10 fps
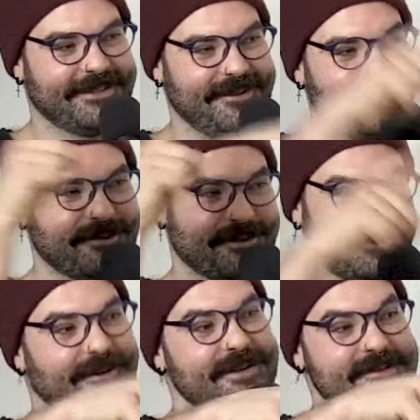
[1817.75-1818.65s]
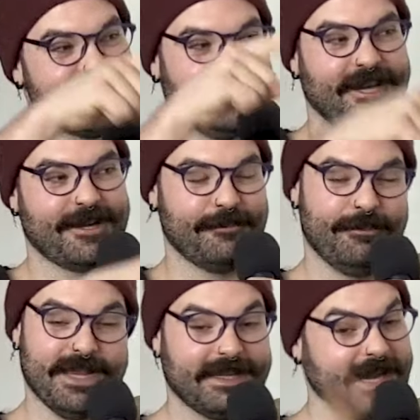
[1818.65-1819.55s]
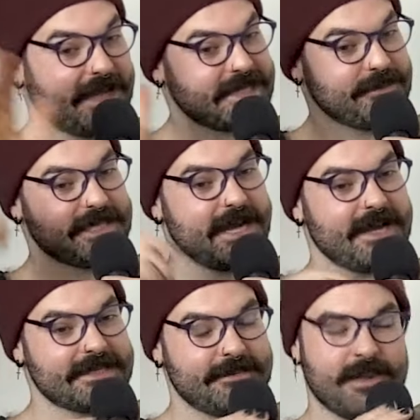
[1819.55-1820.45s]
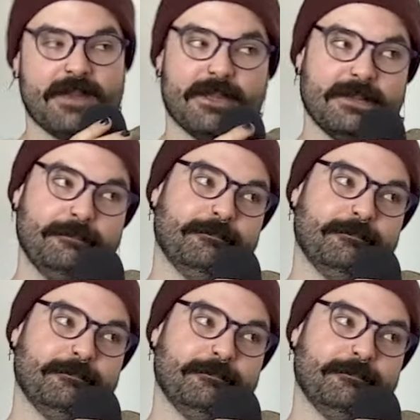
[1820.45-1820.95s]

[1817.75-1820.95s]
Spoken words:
is like big cats in Wisconsin, maybe.